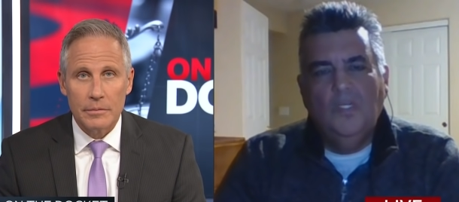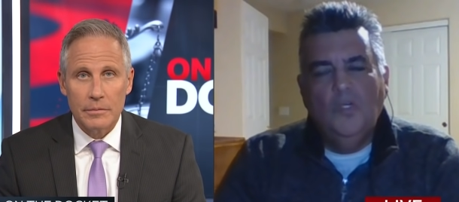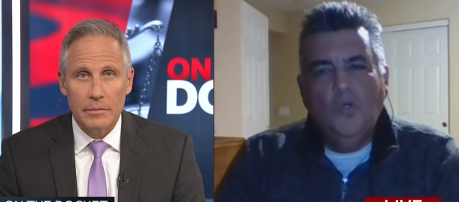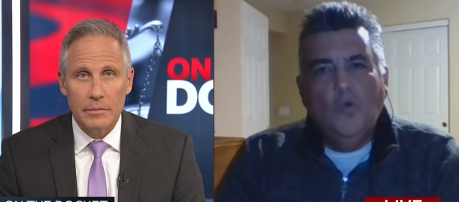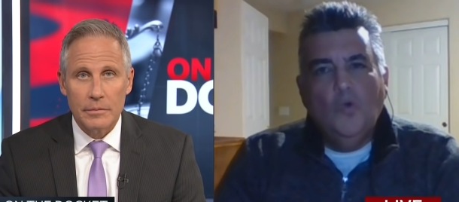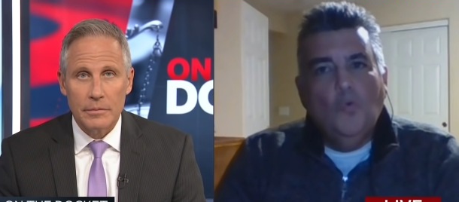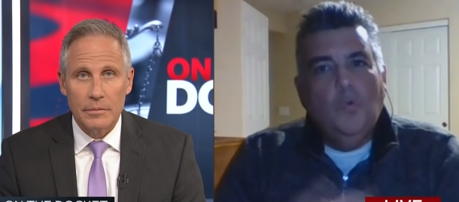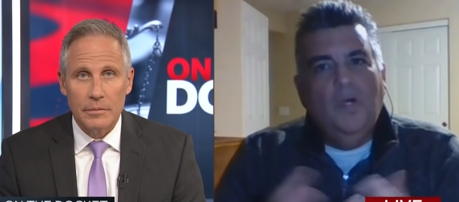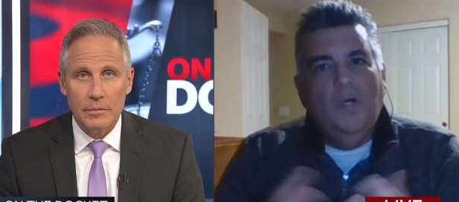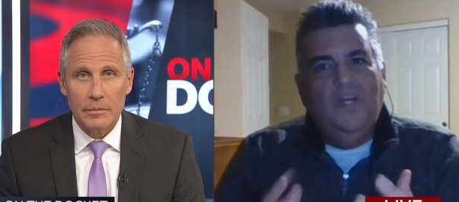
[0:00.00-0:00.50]

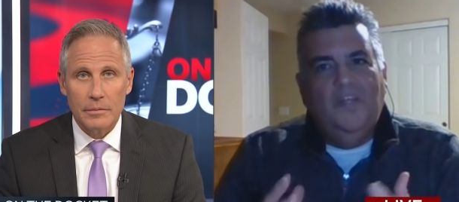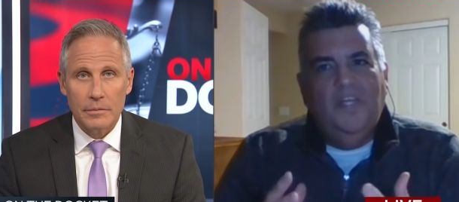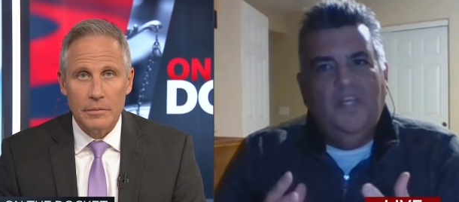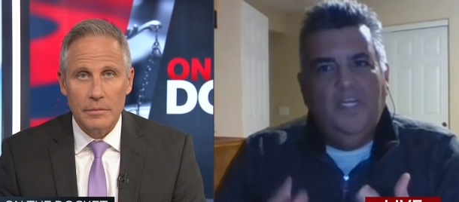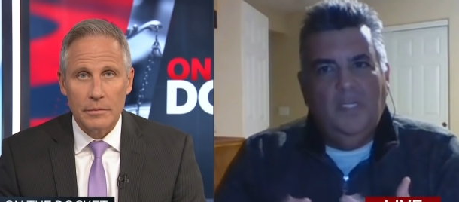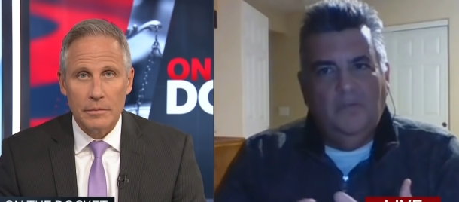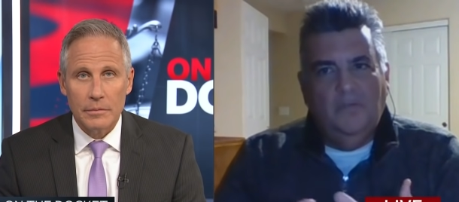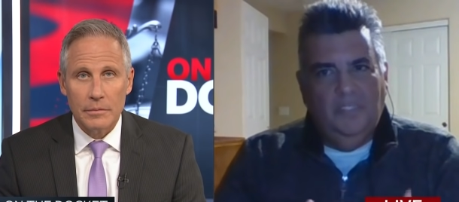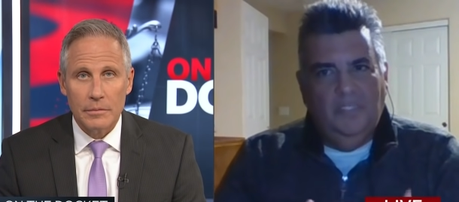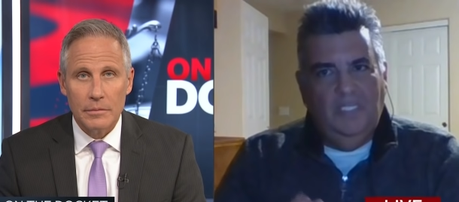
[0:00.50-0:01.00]
Speaker 1: Well, I think
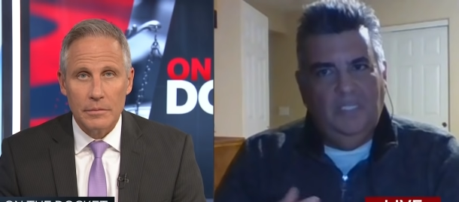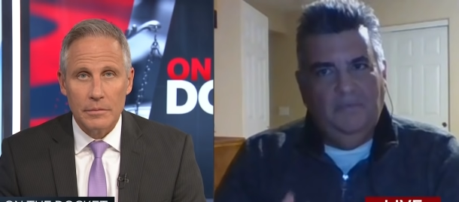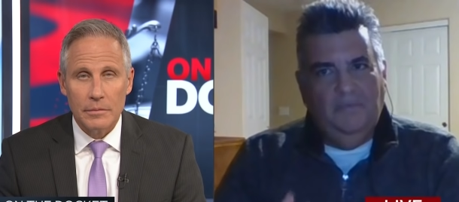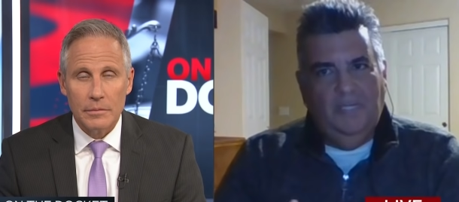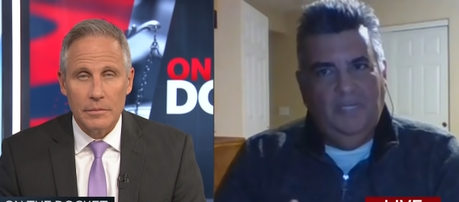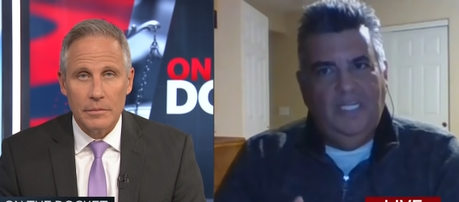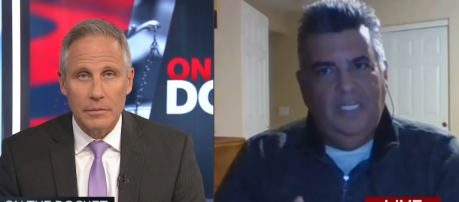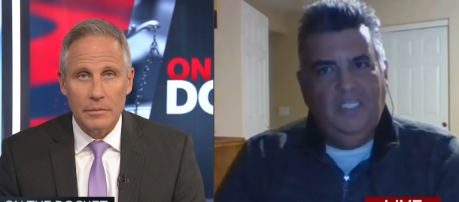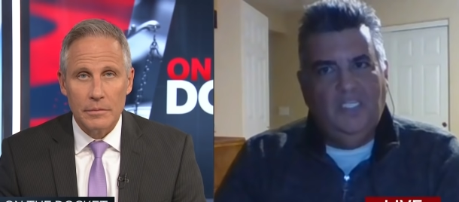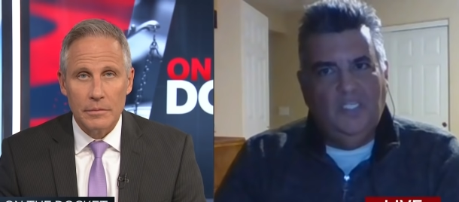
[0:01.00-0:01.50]
it really
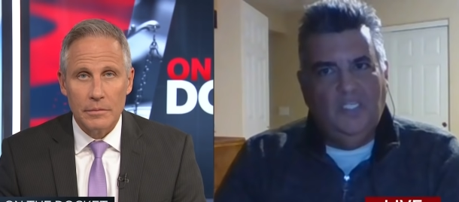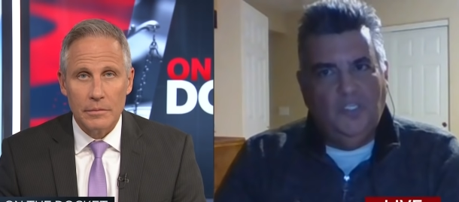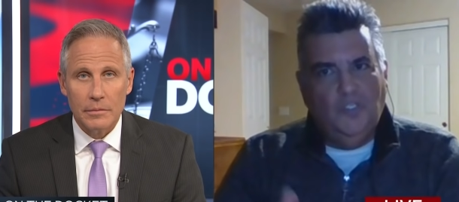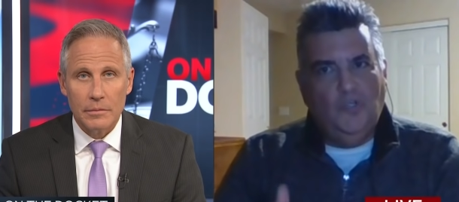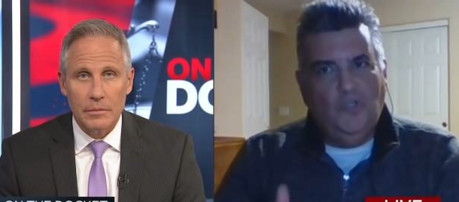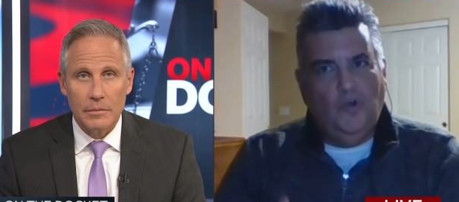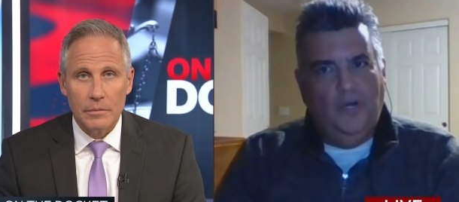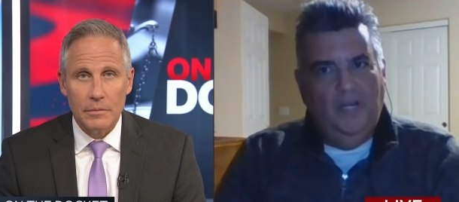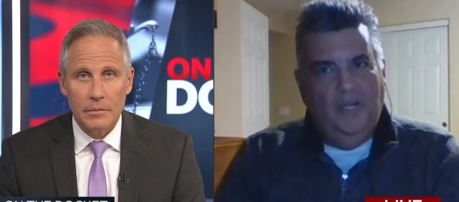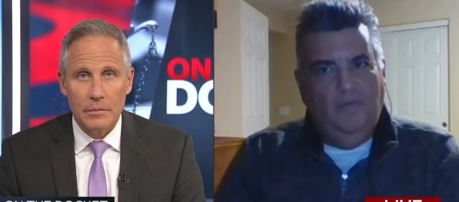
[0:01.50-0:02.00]
relates to the
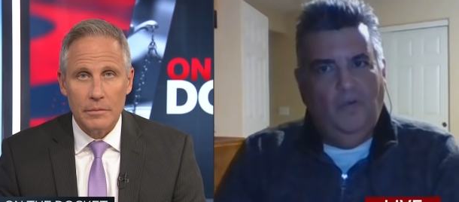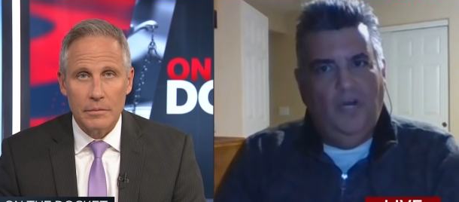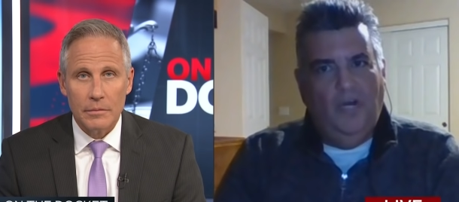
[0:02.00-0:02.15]
story of what